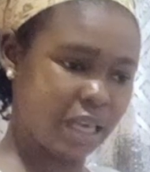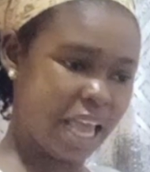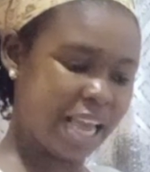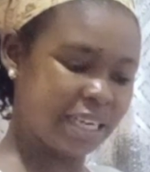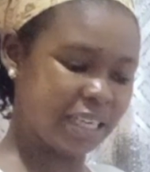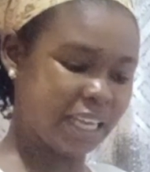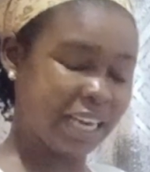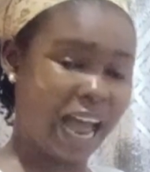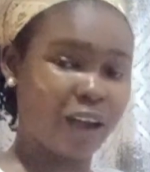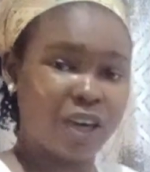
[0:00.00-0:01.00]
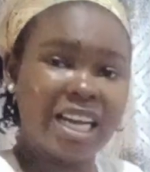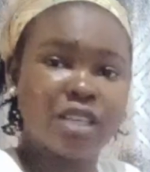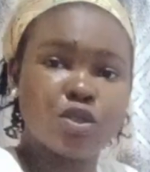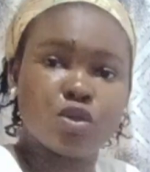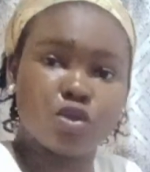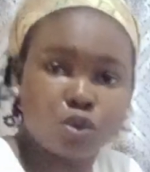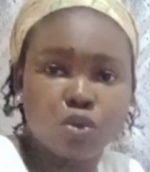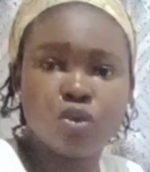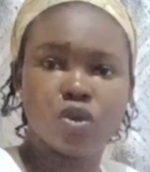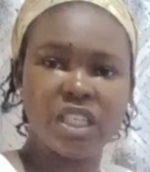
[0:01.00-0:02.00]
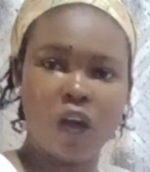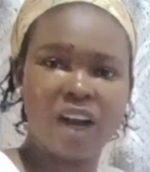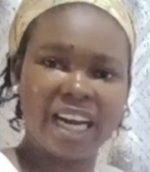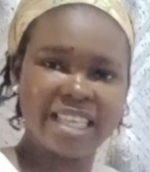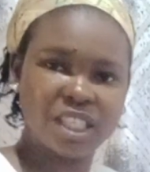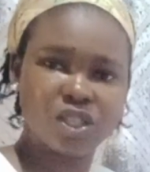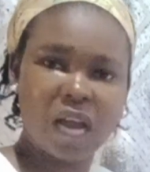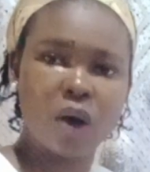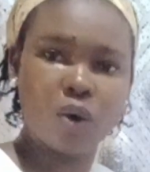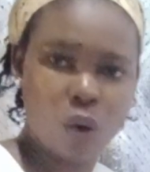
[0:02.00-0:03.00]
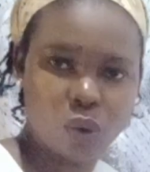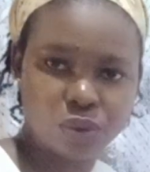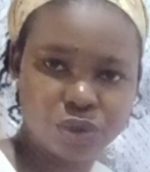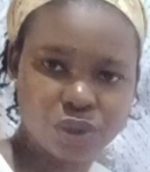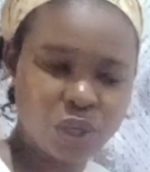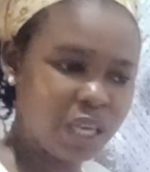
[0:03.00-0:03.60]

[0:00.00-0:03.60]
in accordance to the organizational goals,